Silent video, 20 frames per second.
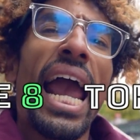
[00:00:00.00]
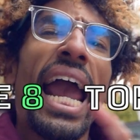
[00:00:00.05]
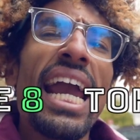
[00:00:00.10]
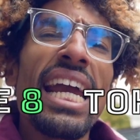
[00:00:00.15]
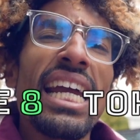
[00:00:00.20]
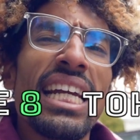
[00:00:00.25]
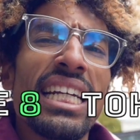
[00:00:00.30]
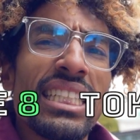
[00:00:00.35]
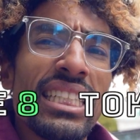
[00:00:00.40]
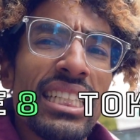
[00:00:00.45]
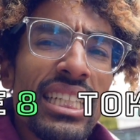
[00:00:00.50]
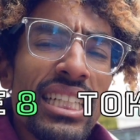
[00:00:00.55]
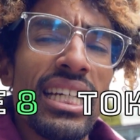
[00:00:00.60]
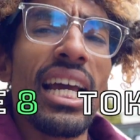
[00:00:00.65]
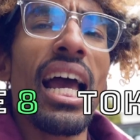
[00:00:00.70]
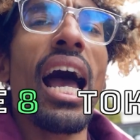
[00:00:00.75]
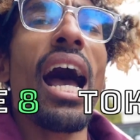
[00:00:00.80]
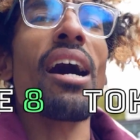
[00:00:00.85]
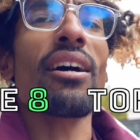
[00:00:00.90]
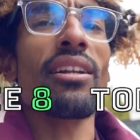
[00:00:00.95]
8
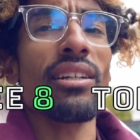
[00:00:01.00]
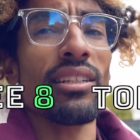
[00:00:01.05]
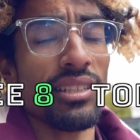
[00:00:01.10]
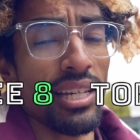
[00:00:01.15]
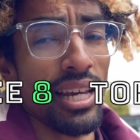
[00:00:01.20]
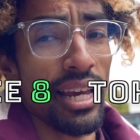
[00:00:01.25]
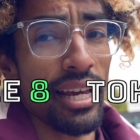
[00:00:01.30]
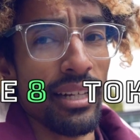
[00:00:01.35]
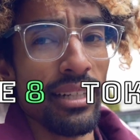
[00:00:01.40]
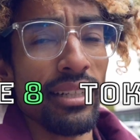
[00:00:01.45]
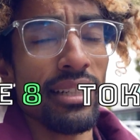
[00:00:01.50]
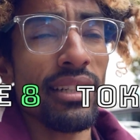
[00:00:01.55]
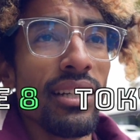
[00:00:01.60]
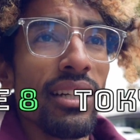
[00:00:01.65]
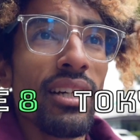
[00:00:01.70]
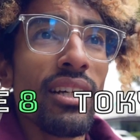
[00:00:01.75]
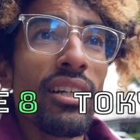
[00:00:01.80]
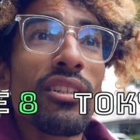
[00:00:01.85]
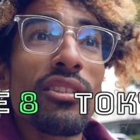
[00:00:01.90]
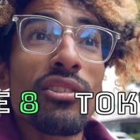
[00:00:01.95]
out of 10.
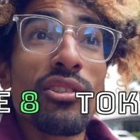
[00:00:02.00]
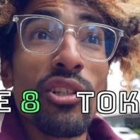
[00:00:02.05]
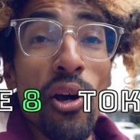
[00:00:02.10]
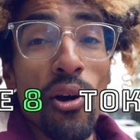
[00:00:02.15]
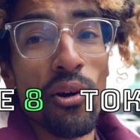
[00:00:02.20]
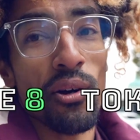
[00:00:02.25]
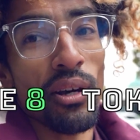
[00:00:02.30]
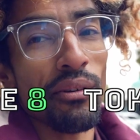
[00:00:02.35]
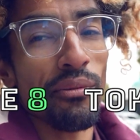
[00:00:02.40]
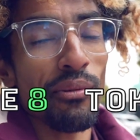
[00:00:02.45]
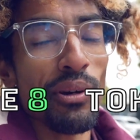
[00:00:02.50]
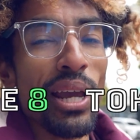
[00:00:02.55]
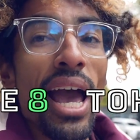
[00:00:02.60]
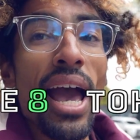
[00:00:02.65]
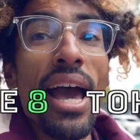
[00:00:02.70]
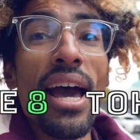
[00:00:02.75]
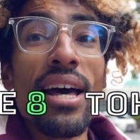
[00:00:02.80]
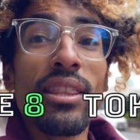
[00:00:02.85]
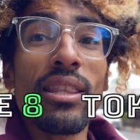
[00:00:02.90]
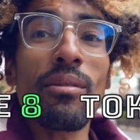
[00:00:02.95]
So if we
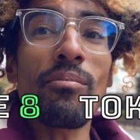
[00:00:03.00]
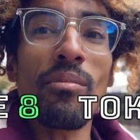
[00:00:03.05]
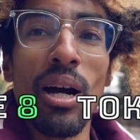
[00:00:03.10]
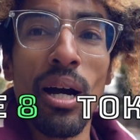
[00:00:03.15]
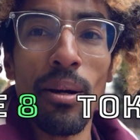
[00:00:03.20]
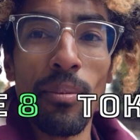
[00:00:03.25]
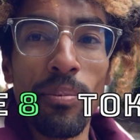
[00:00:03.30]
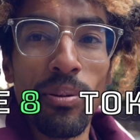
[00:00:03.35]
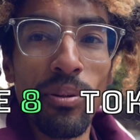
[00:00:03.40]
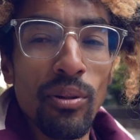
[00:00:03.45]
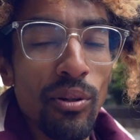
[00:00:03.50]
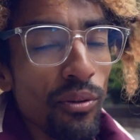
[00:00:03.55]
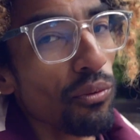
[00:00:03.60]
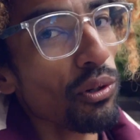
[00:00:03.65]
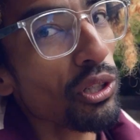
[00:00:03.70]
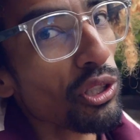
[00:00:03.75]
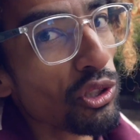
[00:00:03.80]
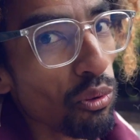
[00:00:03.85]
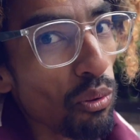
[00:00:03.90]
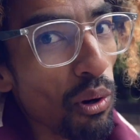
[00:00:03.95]
add them up,
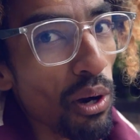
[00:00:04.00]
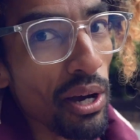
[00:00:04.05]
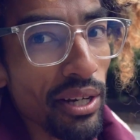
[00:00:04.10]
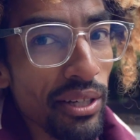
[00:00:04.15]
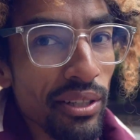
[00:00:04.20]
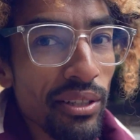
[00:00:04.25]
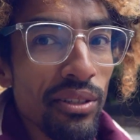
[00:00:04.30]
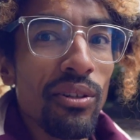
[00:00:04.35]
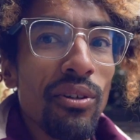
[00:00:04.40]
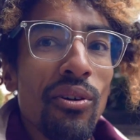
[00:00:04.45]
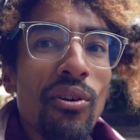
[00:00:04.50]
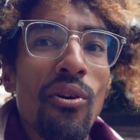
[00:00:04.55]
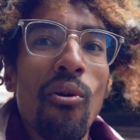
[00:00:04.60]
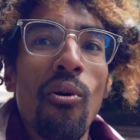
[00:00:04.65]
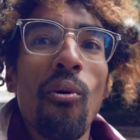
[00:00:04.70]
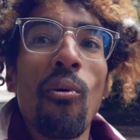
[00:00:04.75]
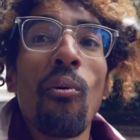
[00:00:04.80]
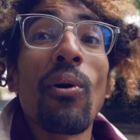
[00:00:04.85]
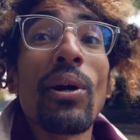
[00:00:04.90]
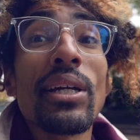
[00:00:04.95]
which one
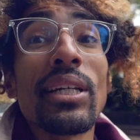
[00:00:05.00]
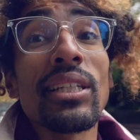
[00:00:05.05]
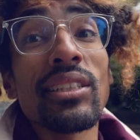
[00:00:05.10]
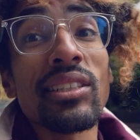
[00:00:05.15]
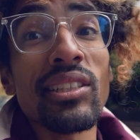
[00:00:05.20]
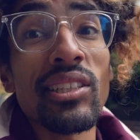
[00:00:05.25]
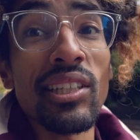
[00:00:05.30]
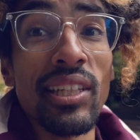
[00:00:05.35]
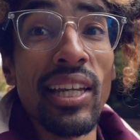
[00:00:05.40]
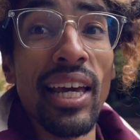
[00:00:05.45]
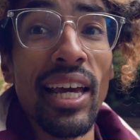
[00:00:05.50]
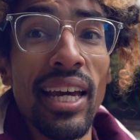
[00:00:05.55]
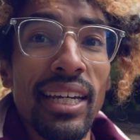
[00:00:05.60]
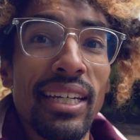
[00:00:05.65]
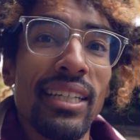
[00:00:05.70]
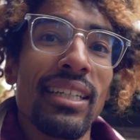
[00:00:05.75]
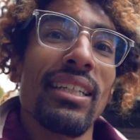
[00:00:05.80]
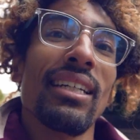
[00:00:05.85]
wins today?